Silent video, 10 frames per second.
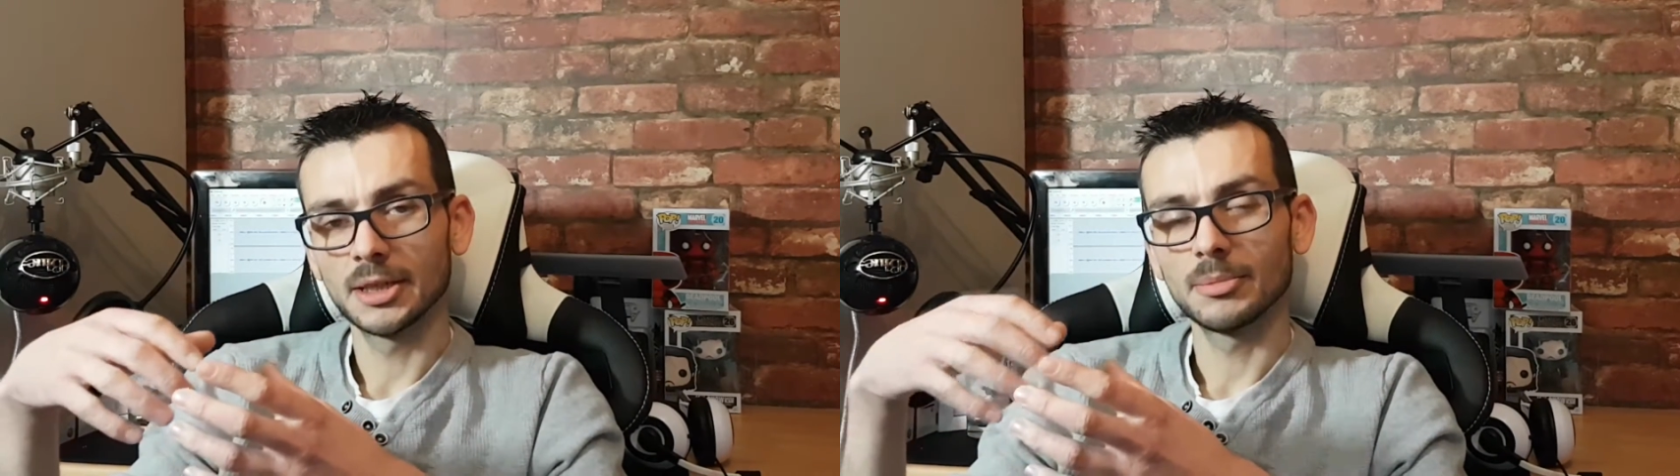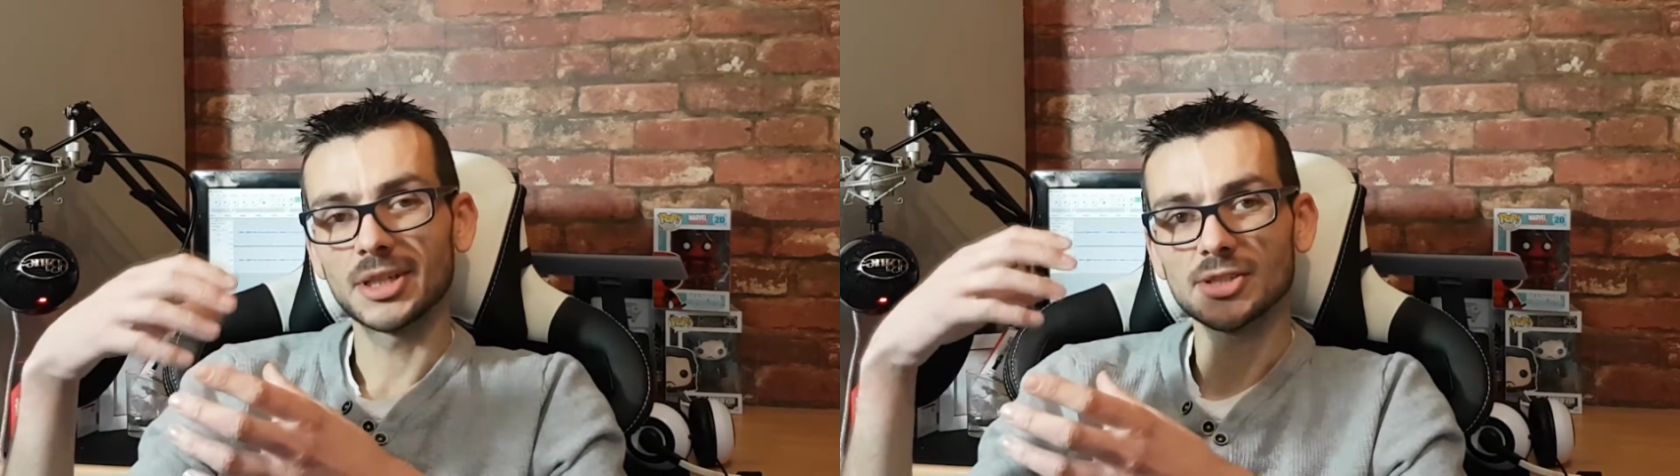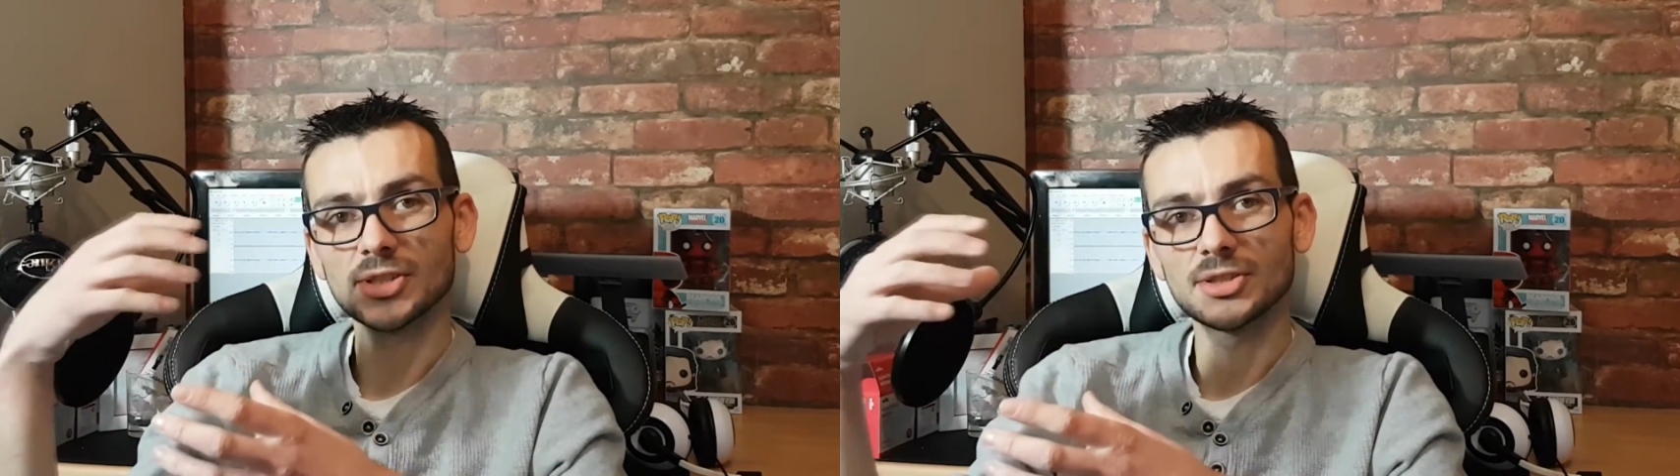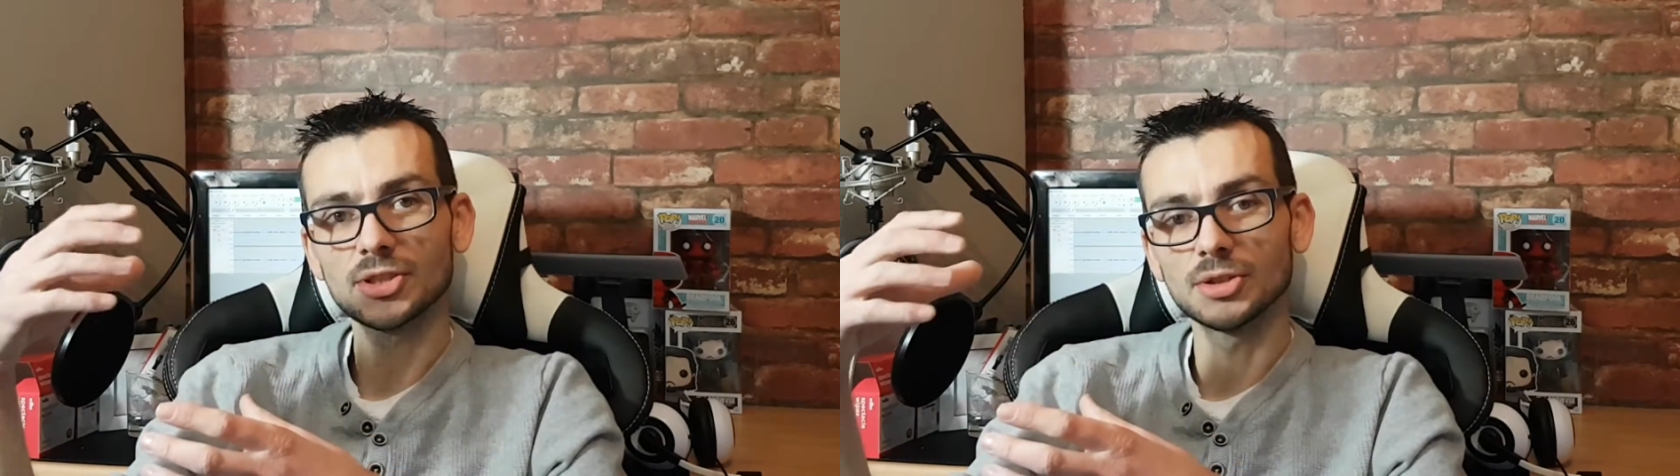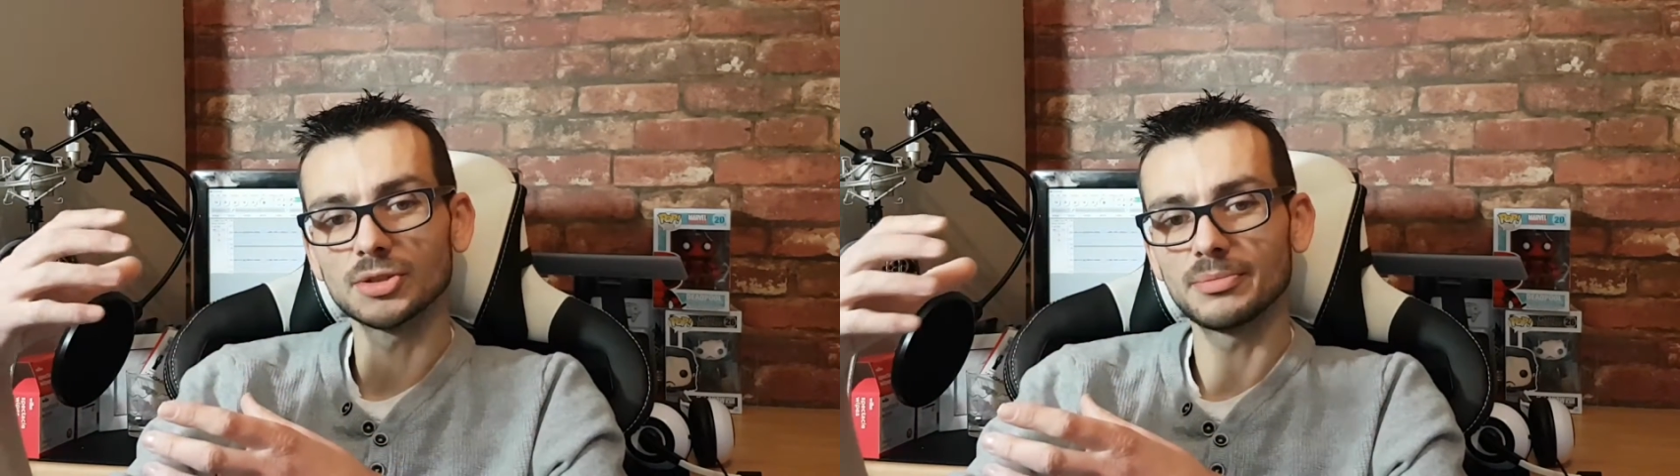because it
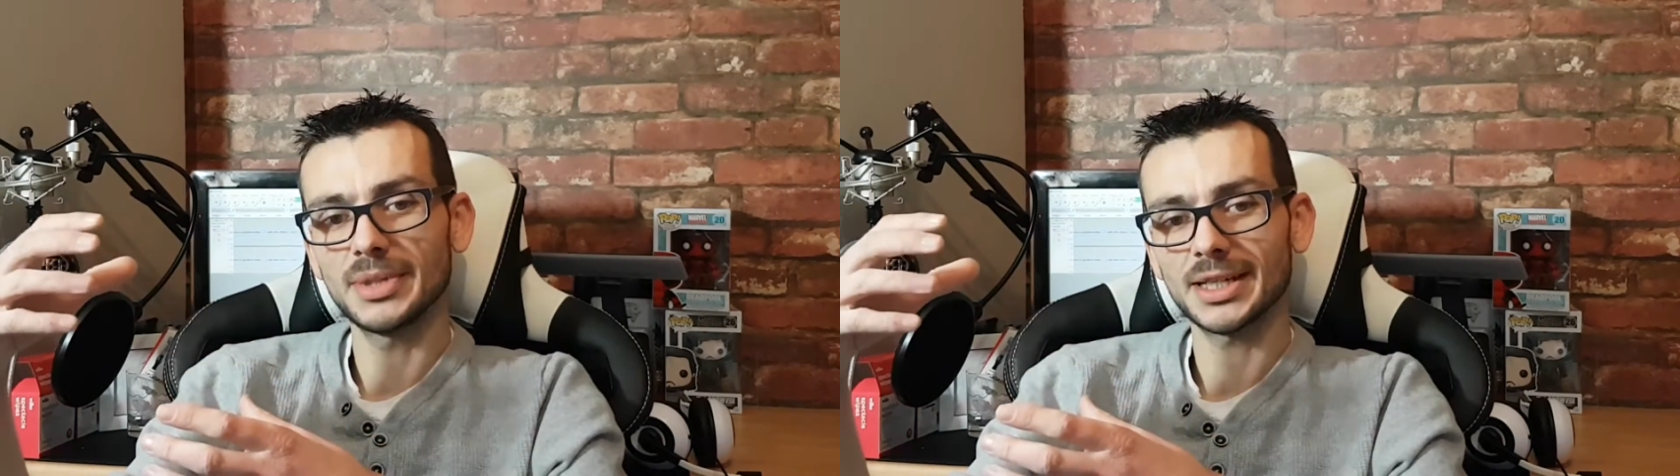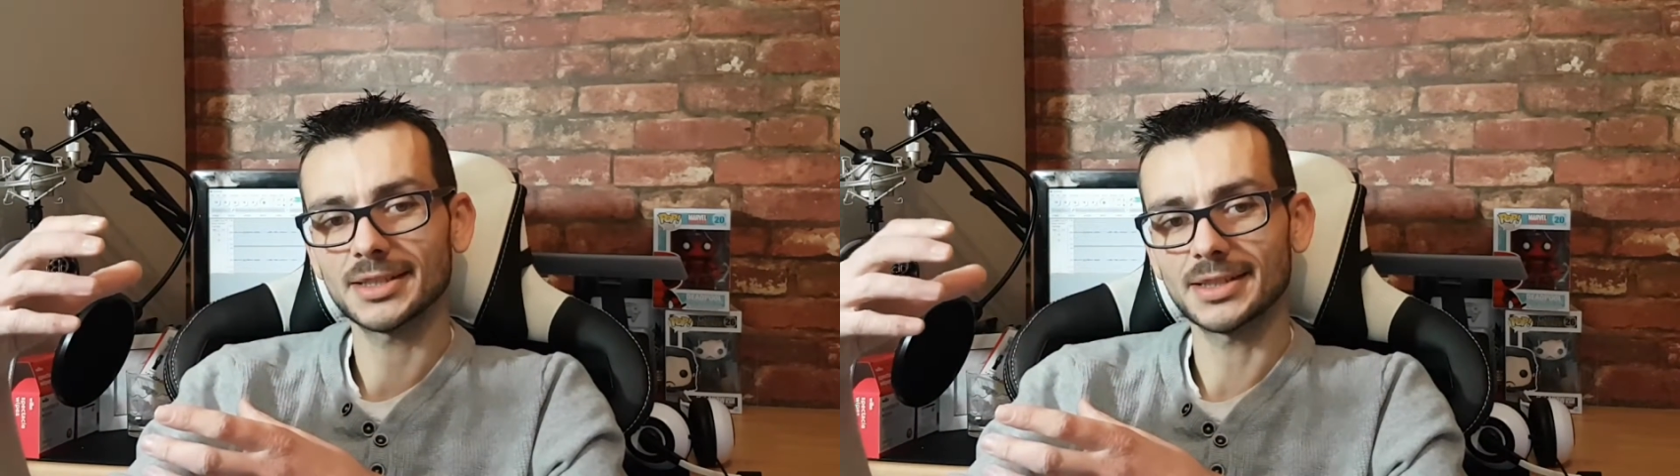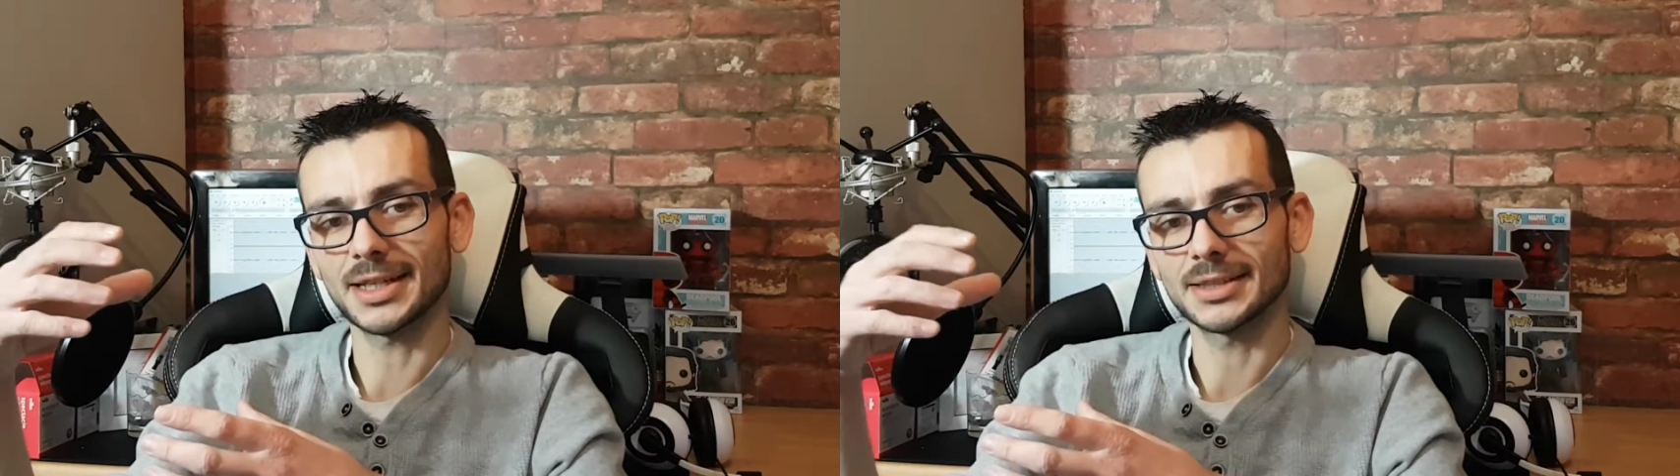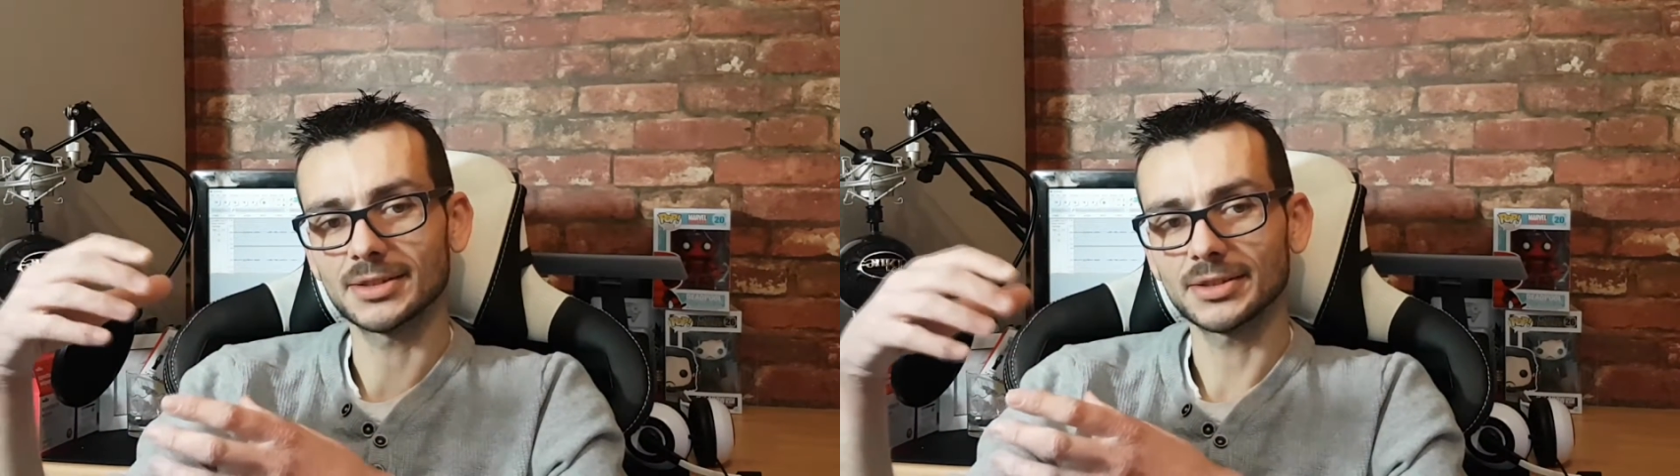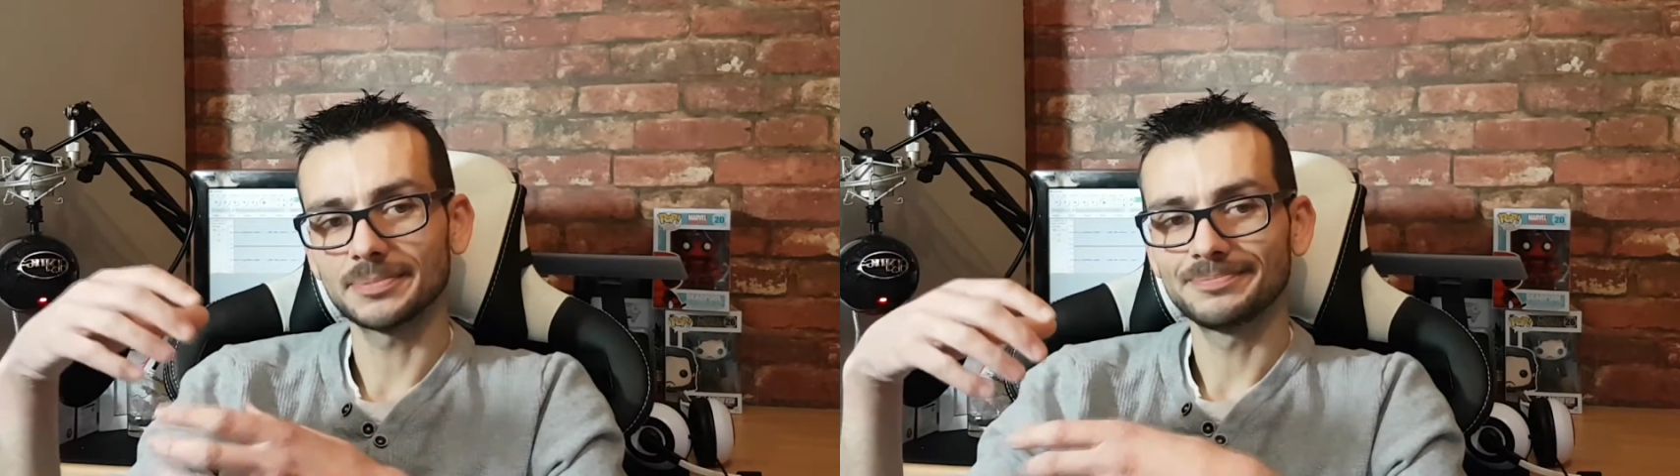does make sense.